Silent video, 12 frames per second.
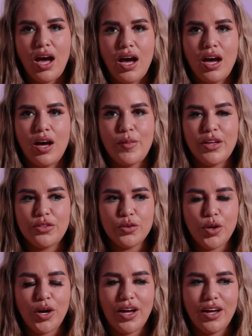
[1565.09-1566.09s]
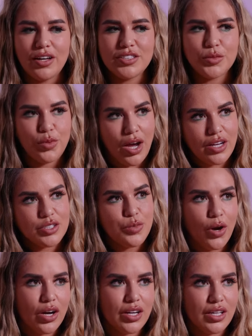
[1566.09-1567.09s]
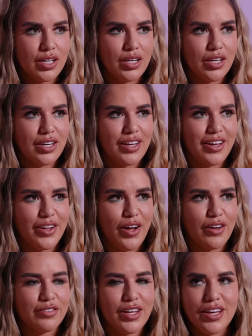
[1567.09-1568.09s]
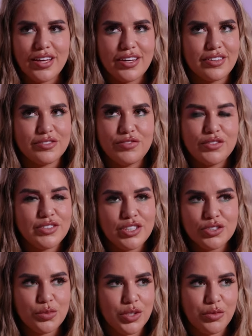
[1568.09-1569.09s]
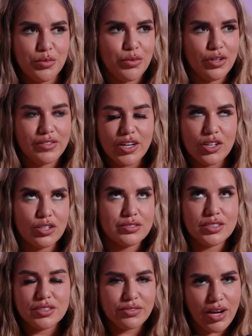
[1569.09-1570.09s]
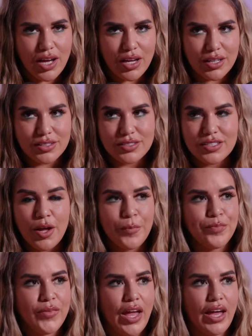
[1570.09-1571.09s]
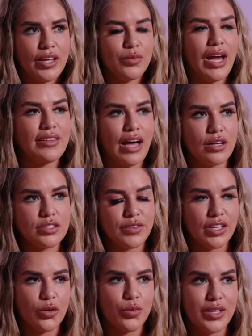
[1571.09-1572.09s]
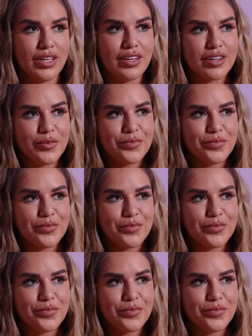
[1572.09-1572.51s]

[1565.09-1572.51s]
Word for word: Um, I threw a surprise party of like 15, 20 people of our closest friends, and we had the house for like a week.